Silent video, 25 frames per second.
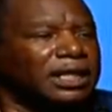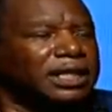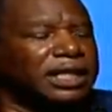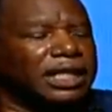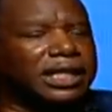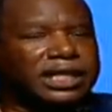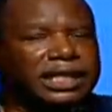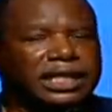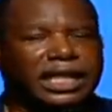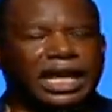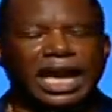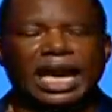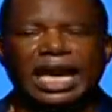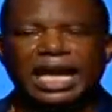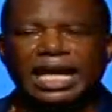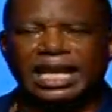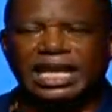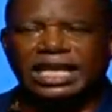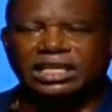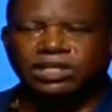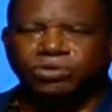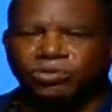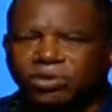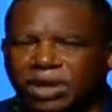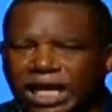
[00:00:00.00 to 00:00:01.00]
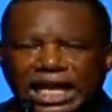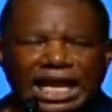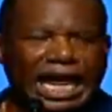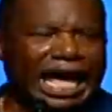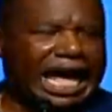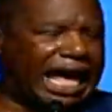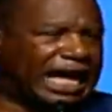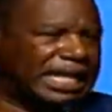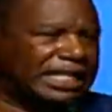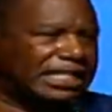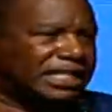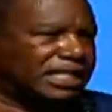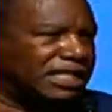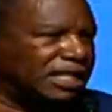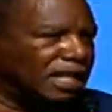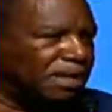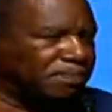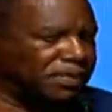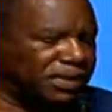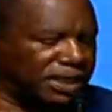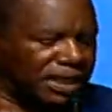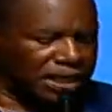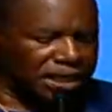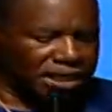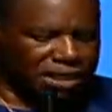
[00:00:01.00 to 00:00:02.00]
the kid has realized
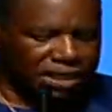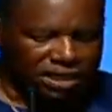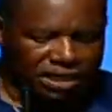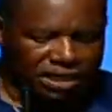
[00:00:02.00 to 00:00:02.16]
something.